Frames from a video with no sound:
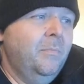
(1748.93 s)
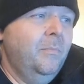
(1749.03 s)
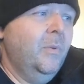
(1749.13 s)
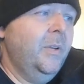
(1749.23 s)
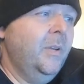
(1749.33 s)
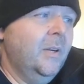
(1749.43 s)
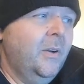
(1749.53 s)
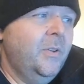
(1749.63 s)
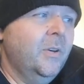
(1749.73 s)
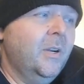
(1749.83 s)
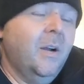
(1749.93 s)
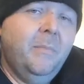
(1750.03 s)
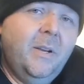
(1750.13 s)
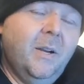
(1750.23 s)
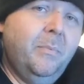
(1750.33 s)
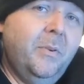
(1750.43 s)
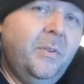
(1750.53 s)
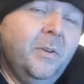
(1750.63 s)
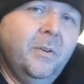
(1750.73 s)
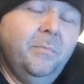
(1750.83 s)
what you, how you're coming up with
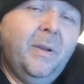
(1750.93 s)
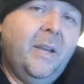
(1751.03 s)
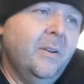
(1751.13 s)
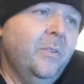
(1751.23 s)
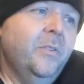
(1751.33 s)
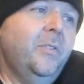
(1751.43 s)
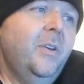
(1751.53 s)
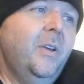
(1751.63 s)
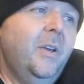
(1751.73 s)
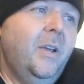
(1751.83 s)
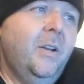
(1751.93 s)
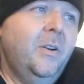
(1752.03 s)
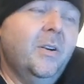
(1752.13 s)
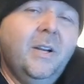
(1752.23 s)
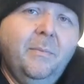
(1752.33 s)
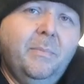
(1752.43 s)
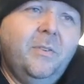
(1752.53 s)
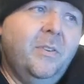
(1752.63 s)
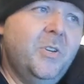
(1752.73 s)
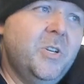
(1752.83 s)
your panels in your
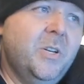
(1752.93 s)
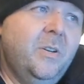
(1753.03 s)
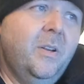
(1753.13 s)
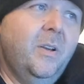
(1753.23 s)
composition.